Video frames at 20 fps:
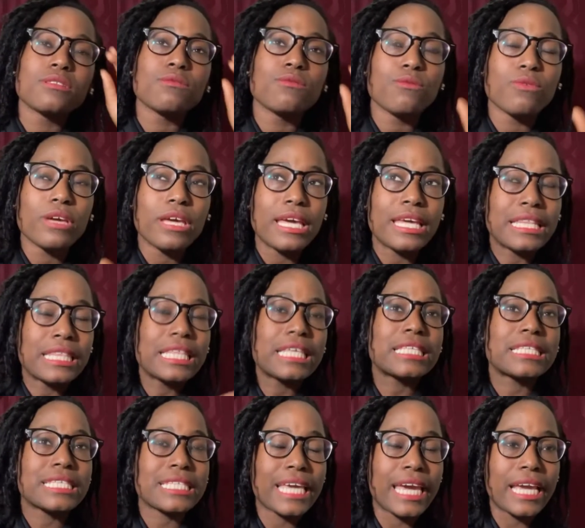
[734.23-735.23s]
in
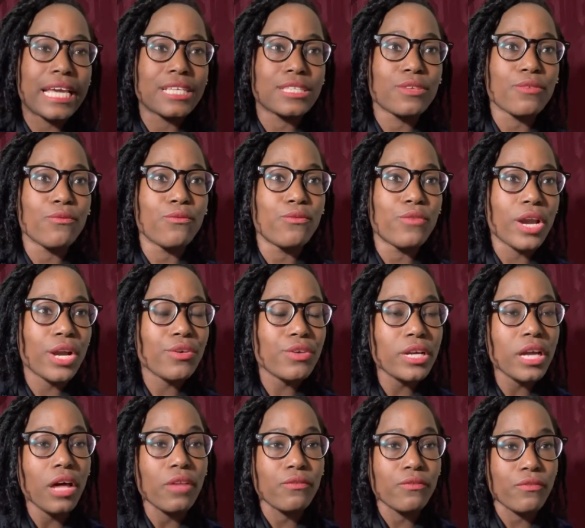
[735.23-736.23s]
this case very
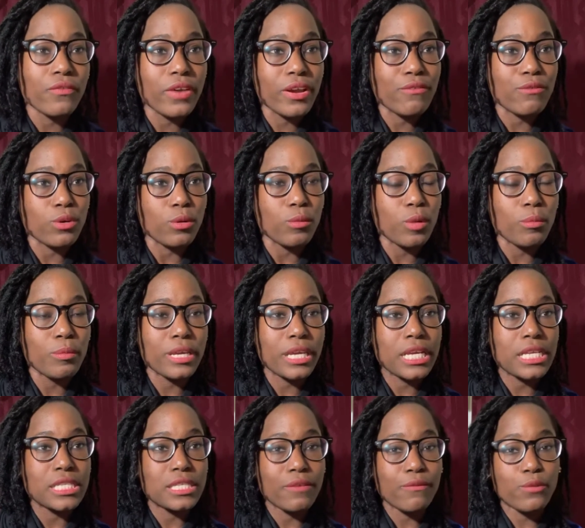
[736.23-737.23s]
unfavorable
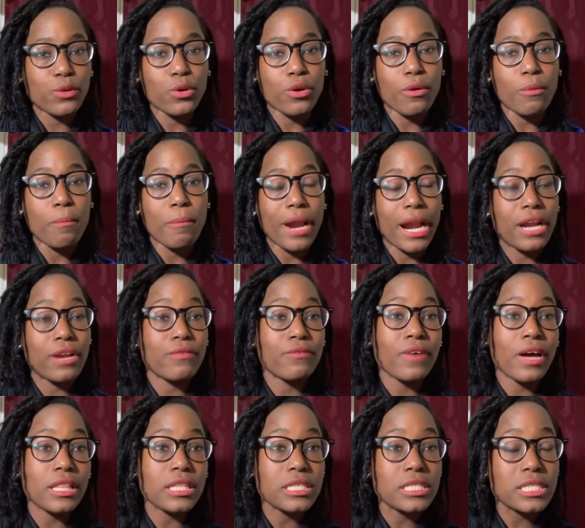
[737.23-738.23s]
because if you're married
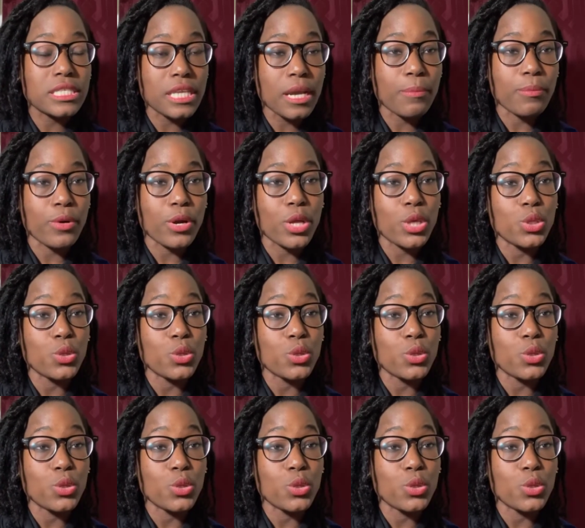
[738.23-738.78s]
filing separate,